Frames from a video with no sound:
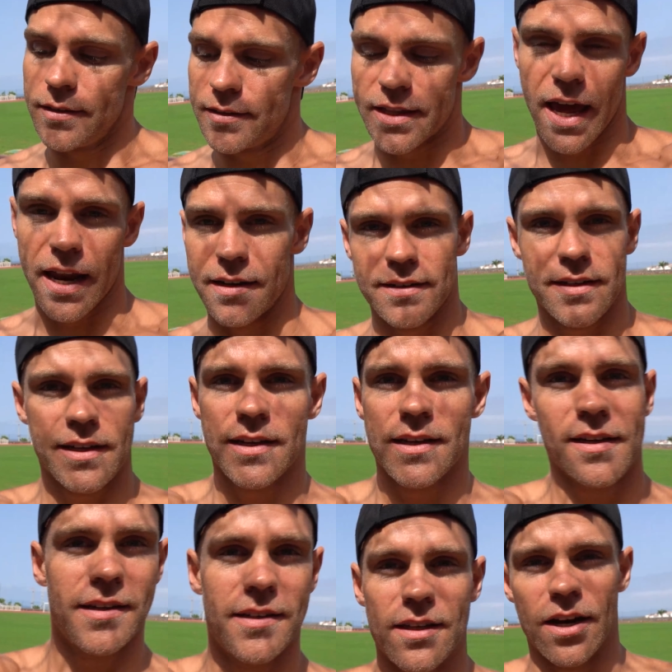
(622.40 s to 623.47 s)
then,
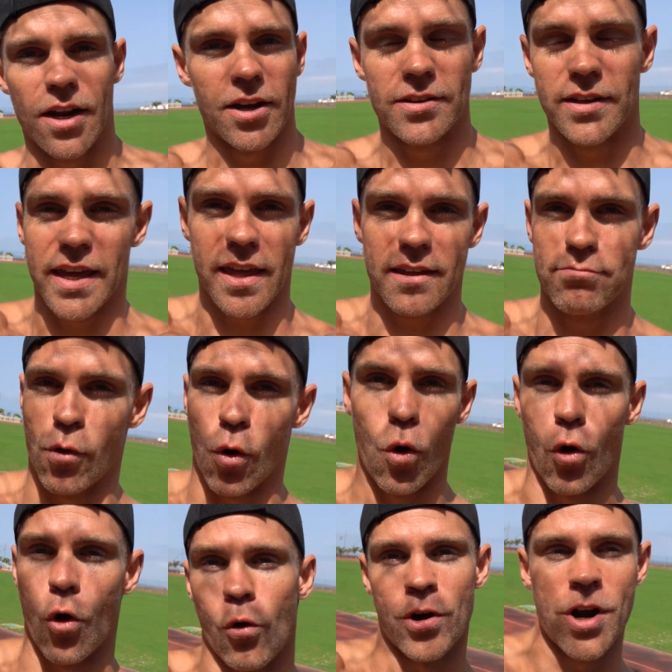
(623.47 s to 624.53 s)
you know,
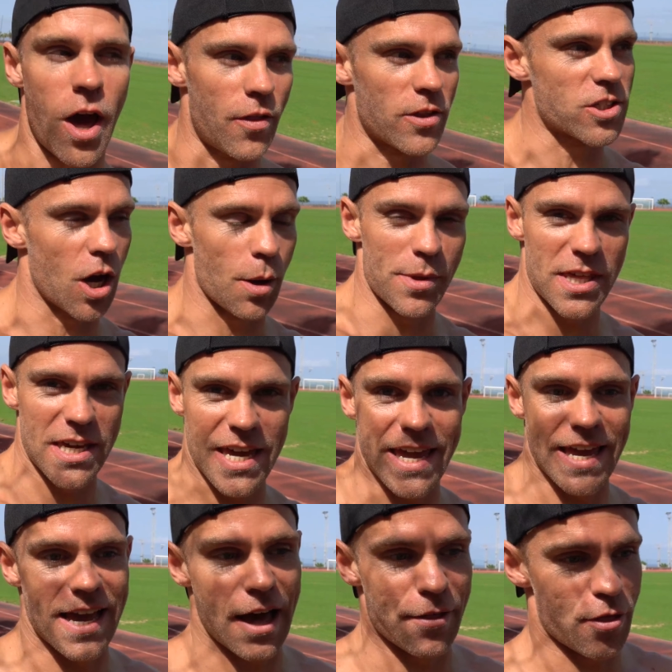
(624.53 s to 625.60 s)
or another time of the
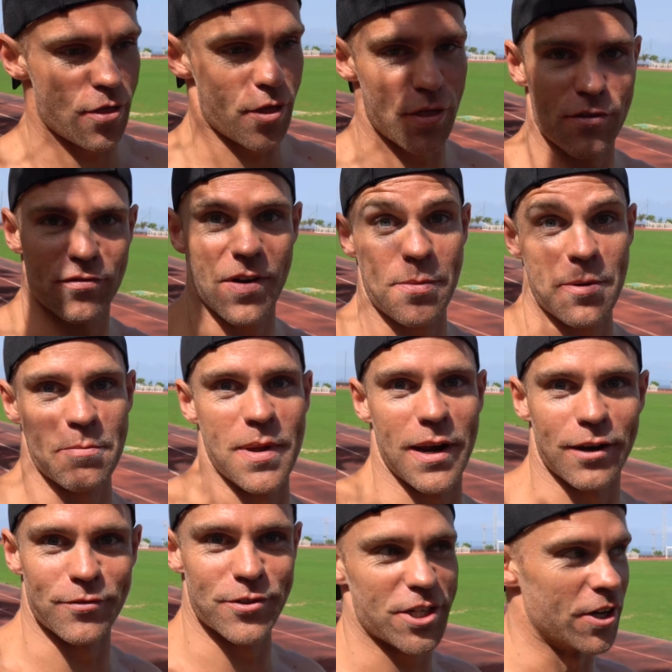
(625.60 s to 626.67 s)
year other than the flipping
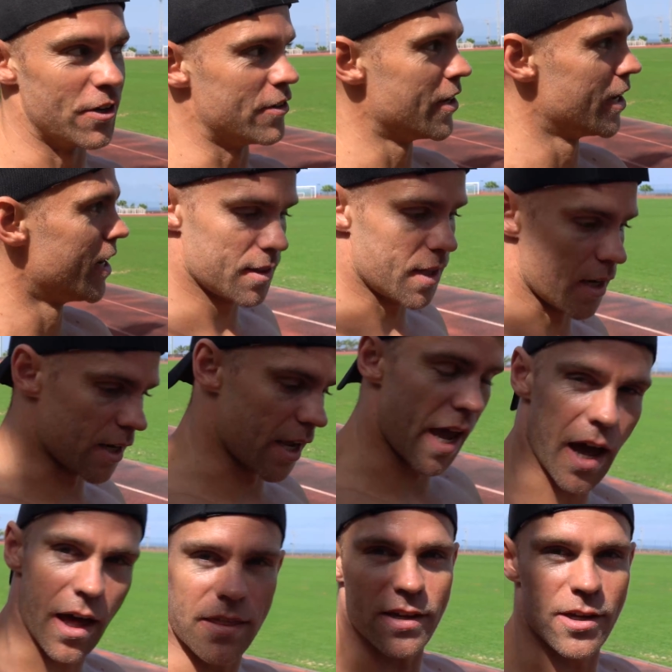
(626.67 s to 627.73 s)
middle of June, then
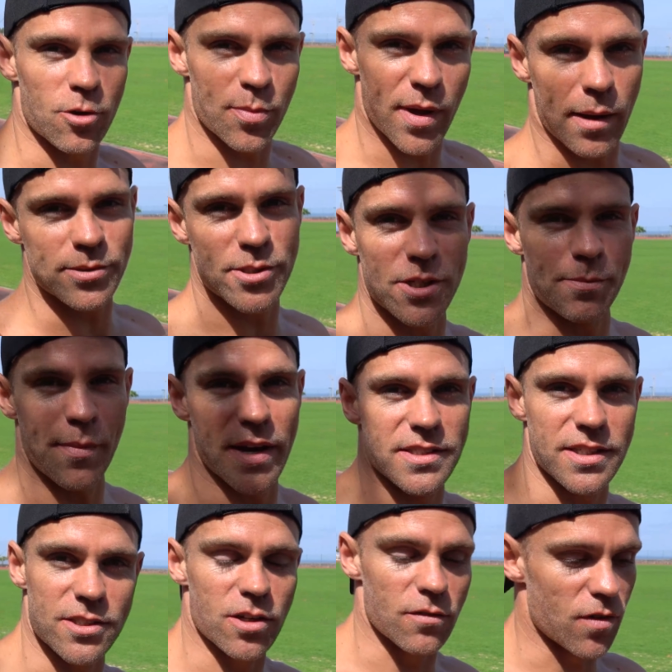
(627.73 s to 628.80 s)
yeah, I think it would be absolutely
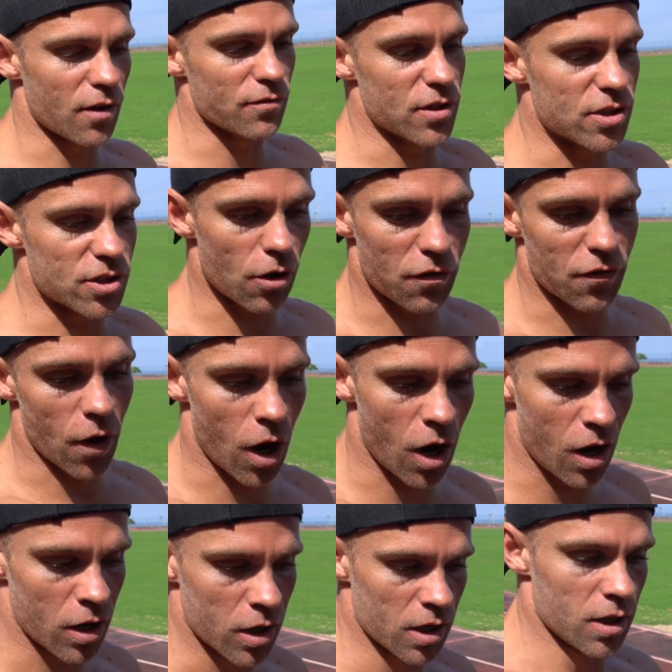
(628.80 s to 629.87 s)
amazing. So I've loved it so
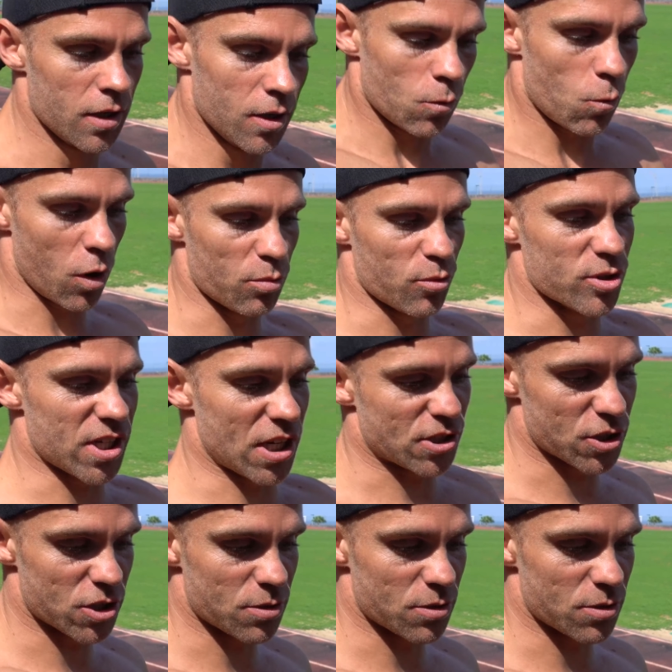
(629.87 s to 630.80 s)
far. one more session